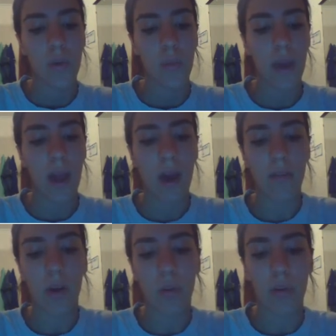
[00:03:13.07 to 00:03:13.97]
We have
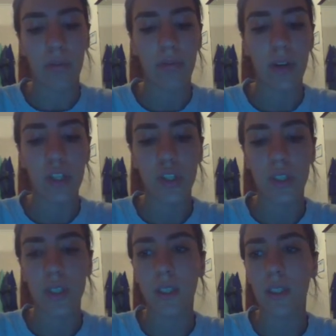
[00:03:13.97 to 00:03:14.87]
our
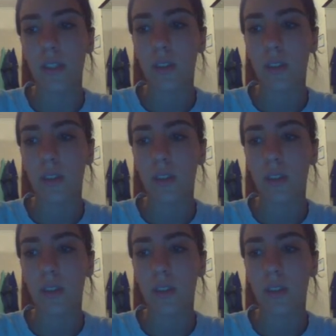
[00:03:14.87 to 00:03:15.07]
function,